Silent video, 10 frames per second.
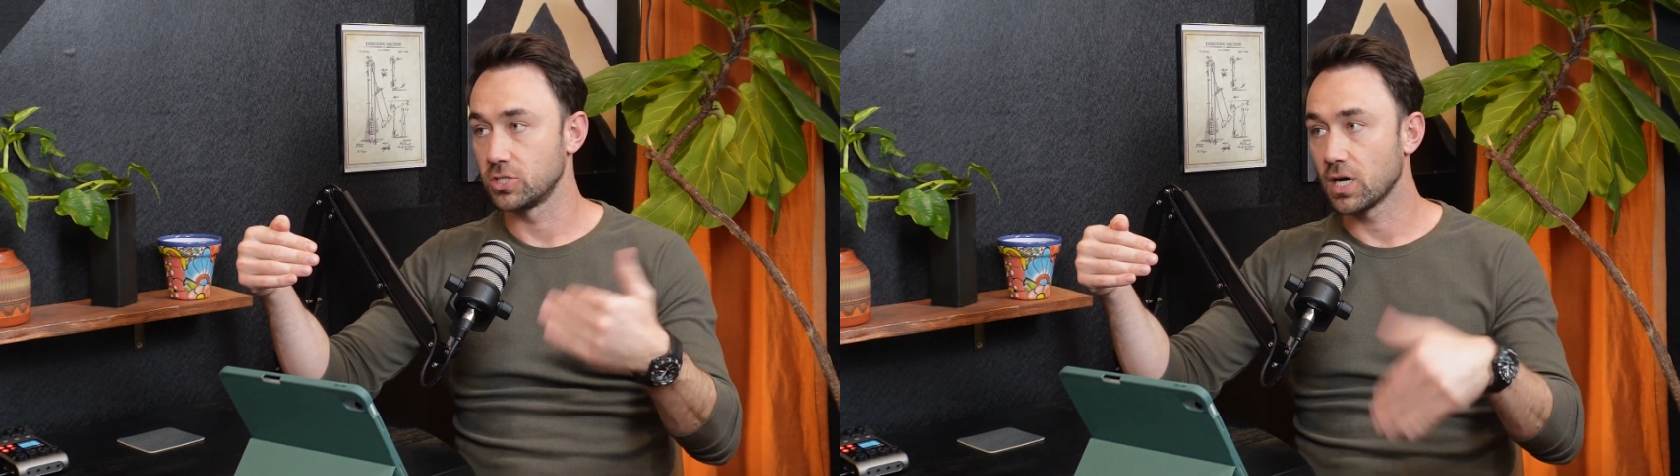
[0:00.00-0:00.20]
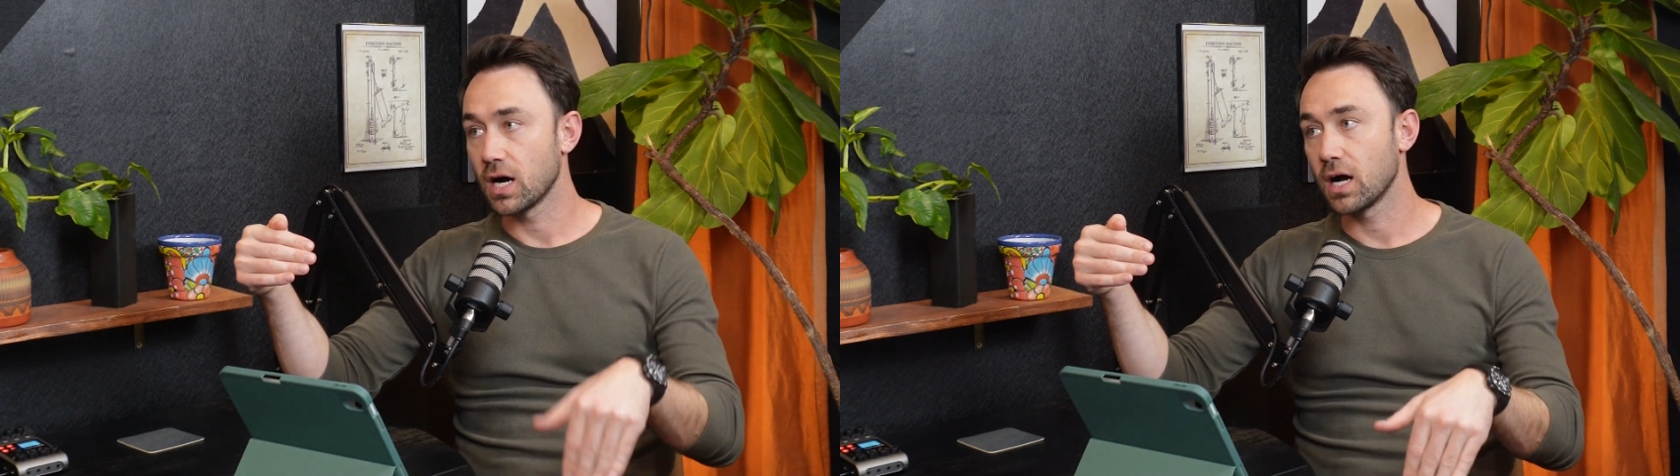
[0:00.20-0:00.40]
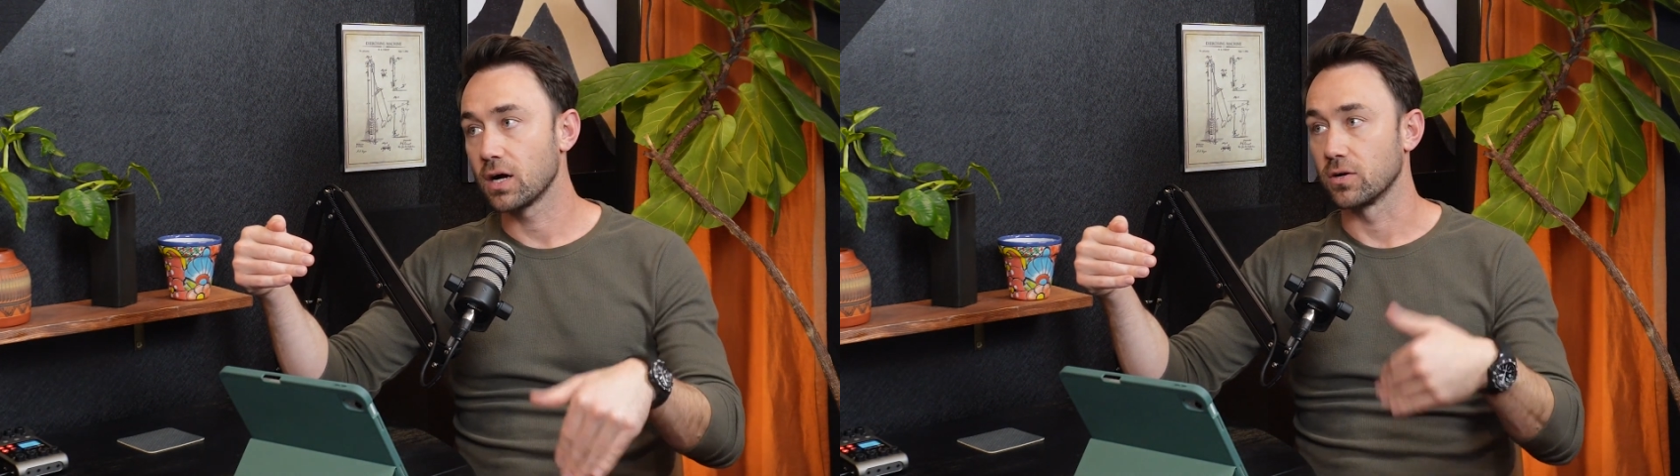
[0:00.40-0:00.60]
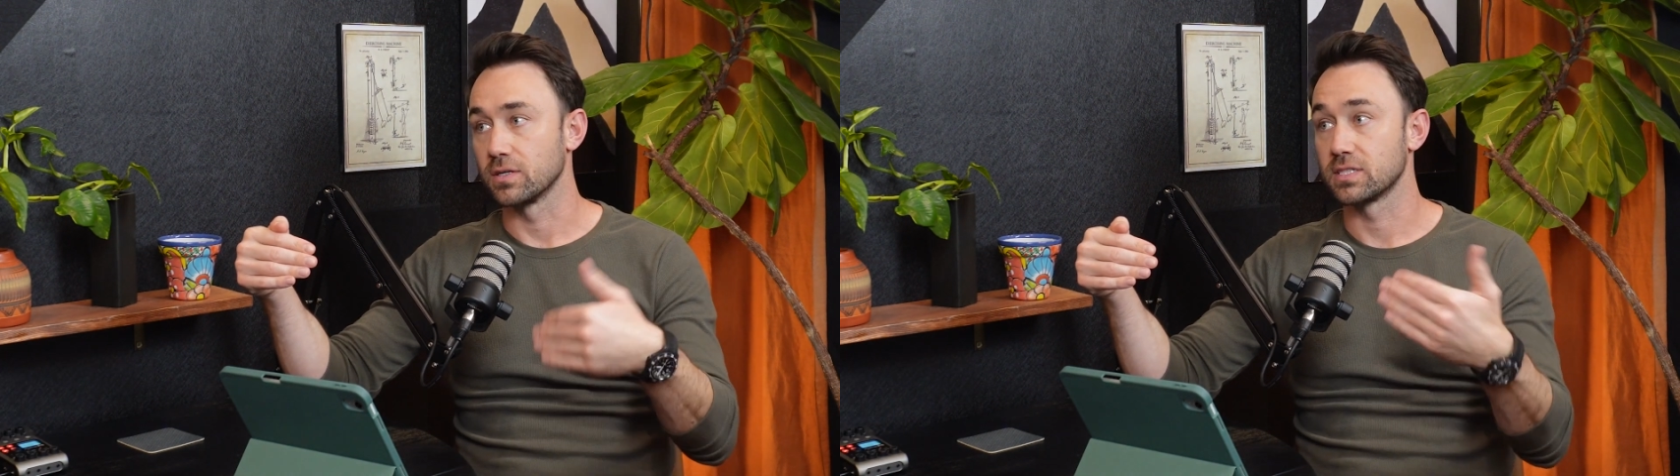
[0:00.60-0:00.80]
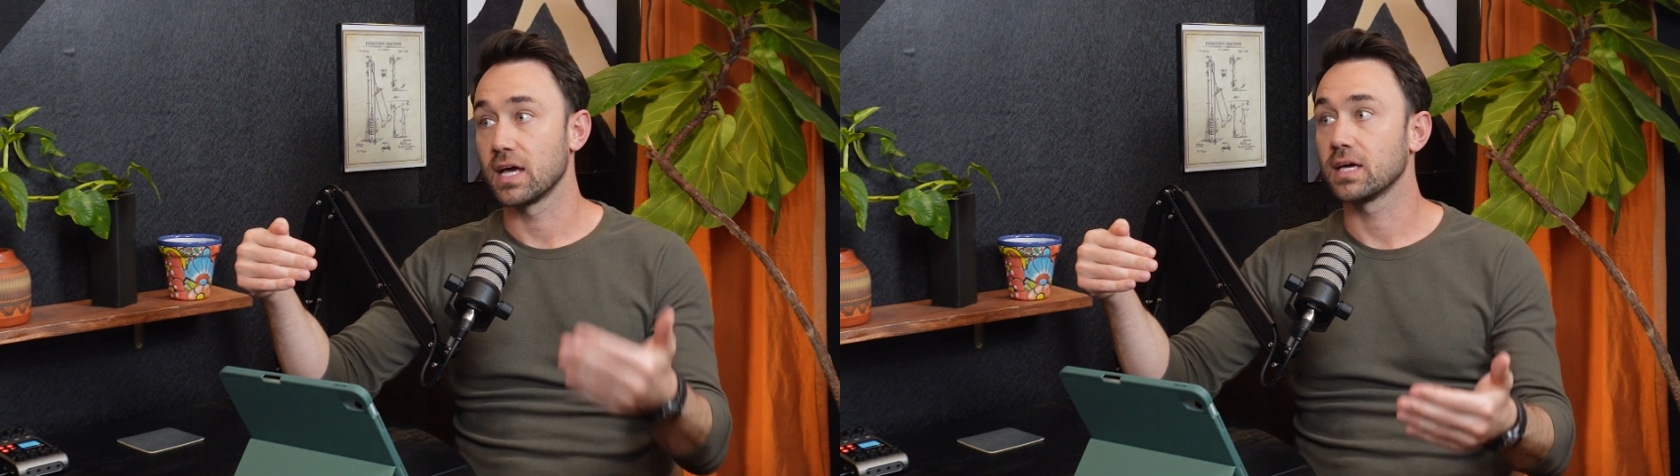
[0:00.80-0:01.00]
jog or
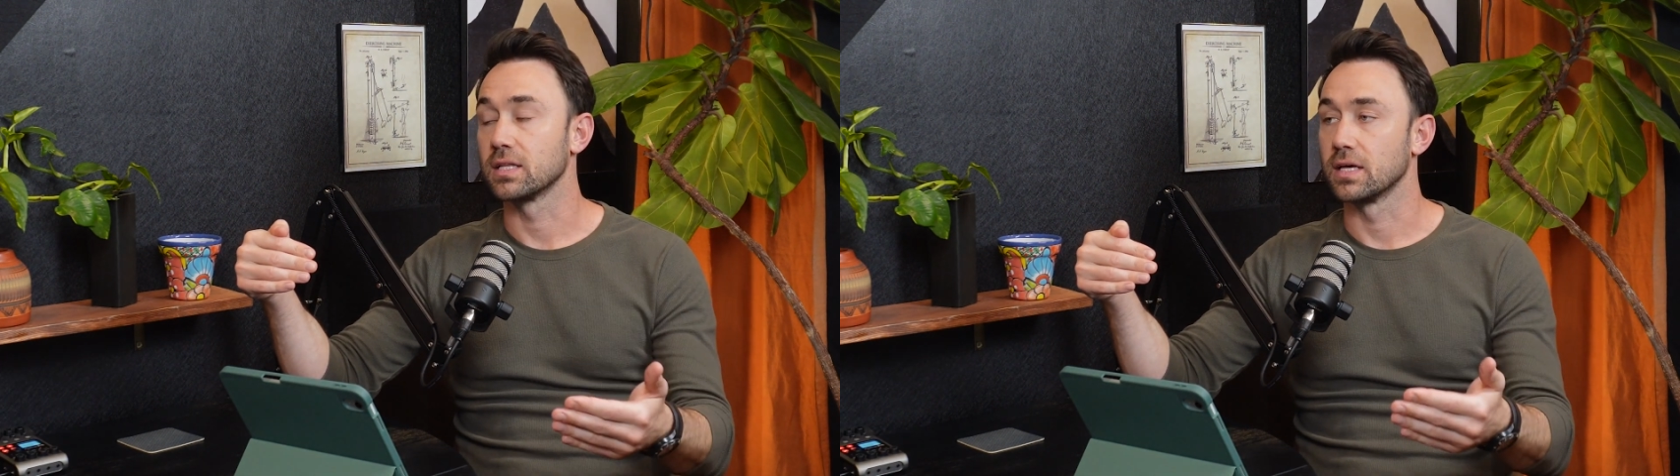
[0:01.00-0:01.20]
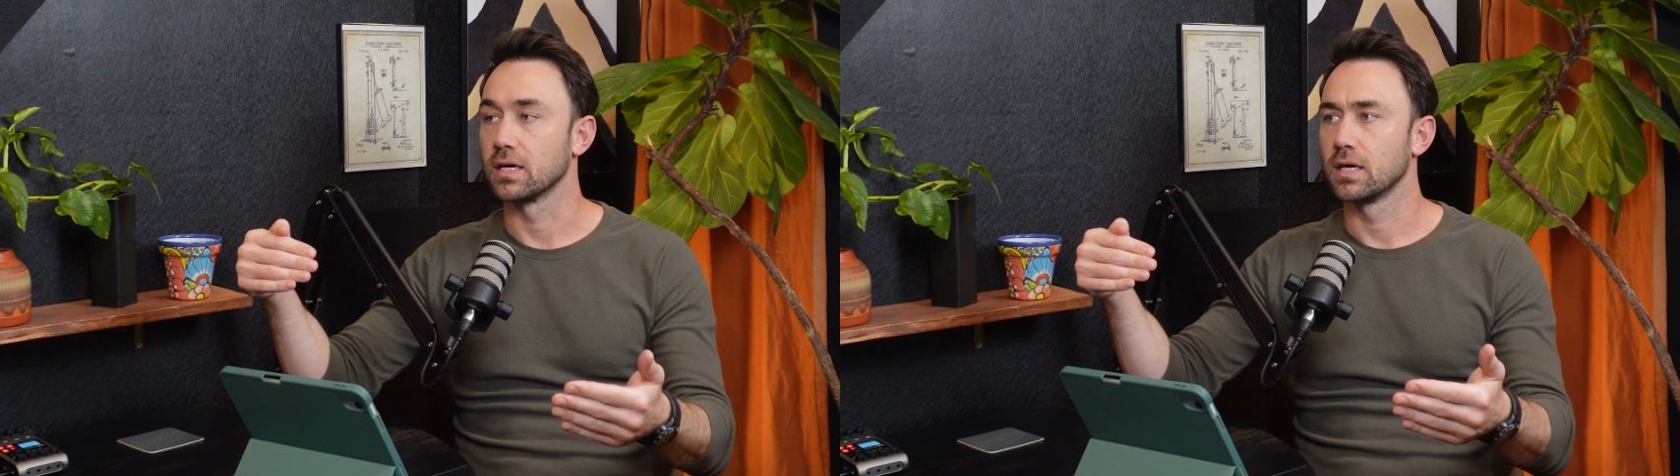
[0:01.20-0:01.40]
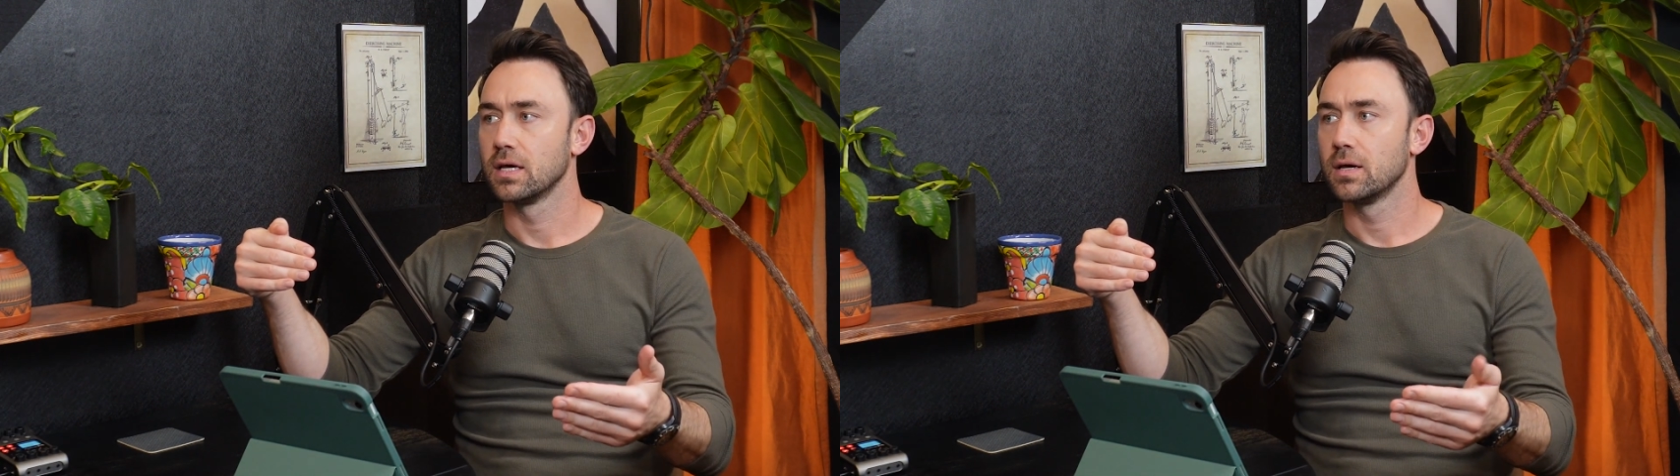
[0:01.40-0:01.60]
cycling,